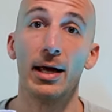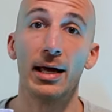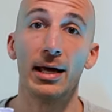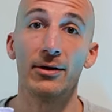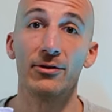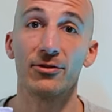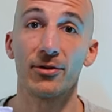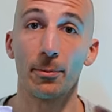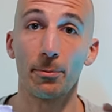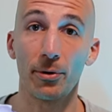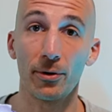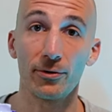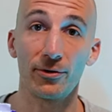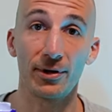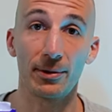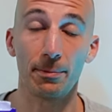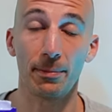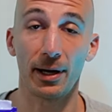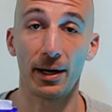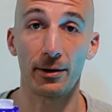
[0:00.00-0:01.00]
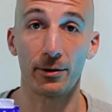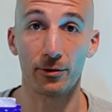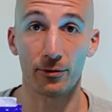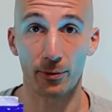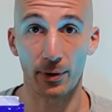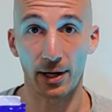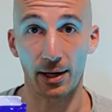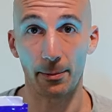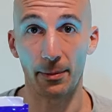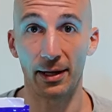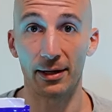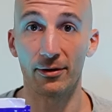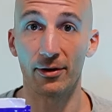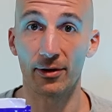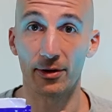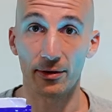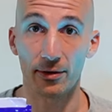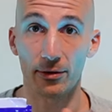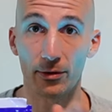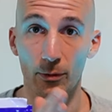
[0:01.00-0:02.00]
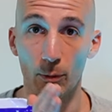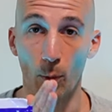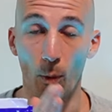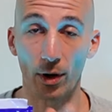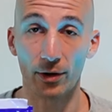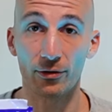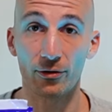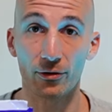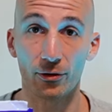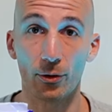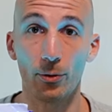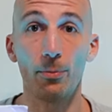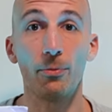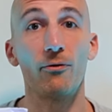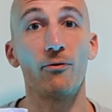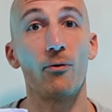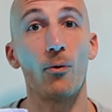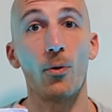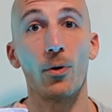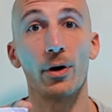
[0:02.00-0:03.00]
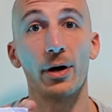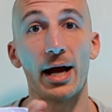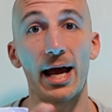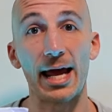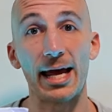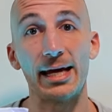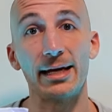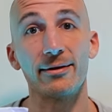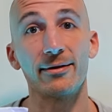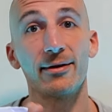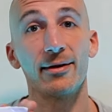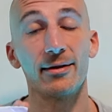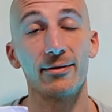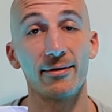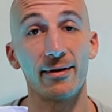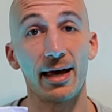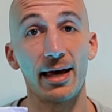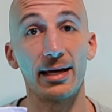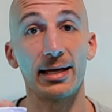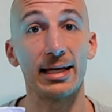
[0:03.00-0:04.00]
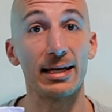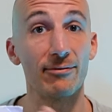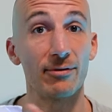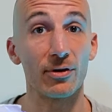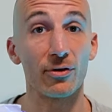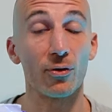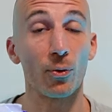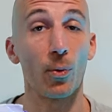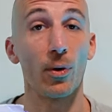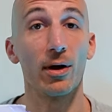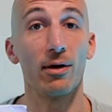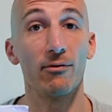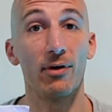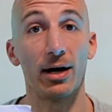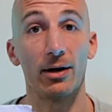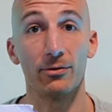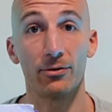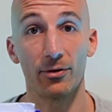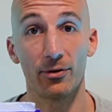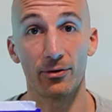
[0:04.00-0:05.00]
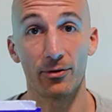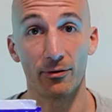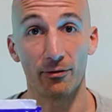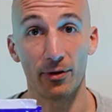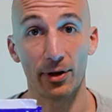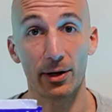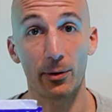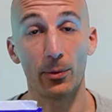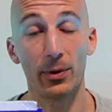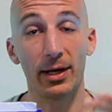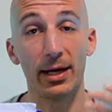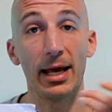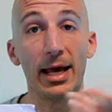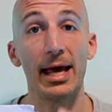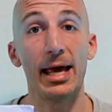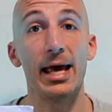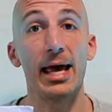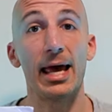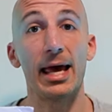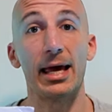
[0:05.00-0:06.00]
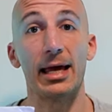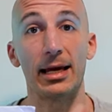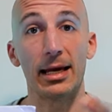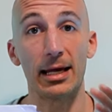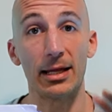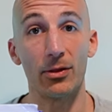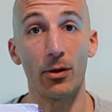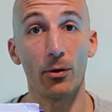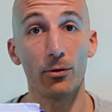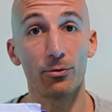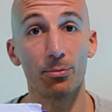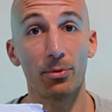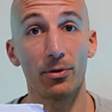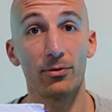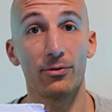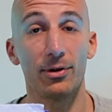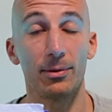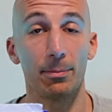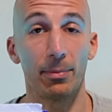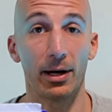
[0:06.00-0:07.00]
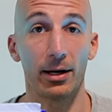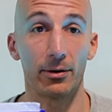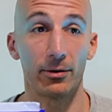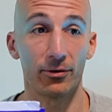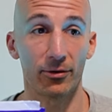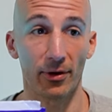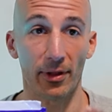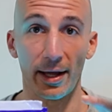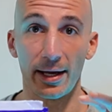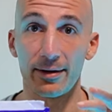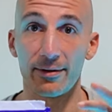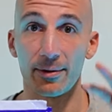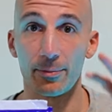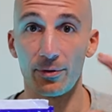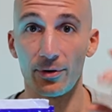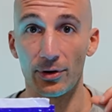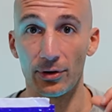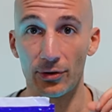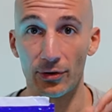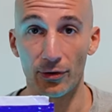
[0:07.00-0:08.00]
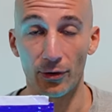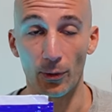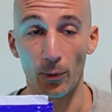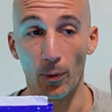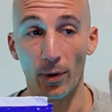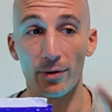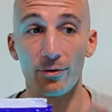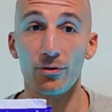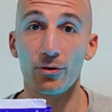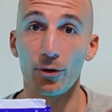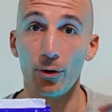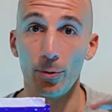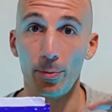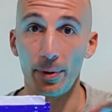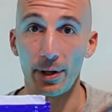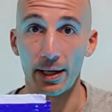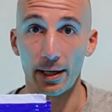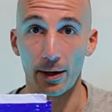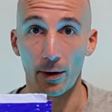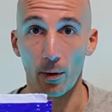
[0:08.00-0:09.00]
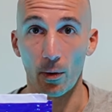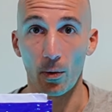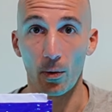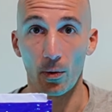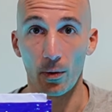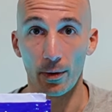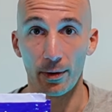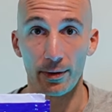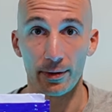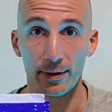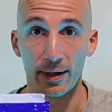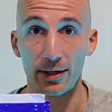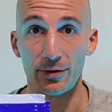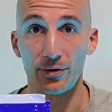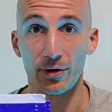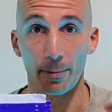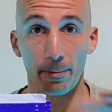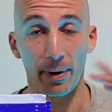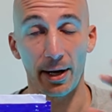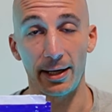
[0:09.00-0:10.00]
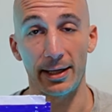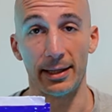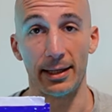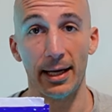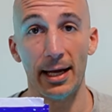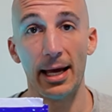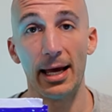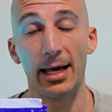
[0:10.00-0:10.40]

Some protein powders recommend 1 scoop for 8, 10, even 12 ounces of liquid. And in those protein powders, a lot of times you can just do 1 scoop in a whole Ninja pint.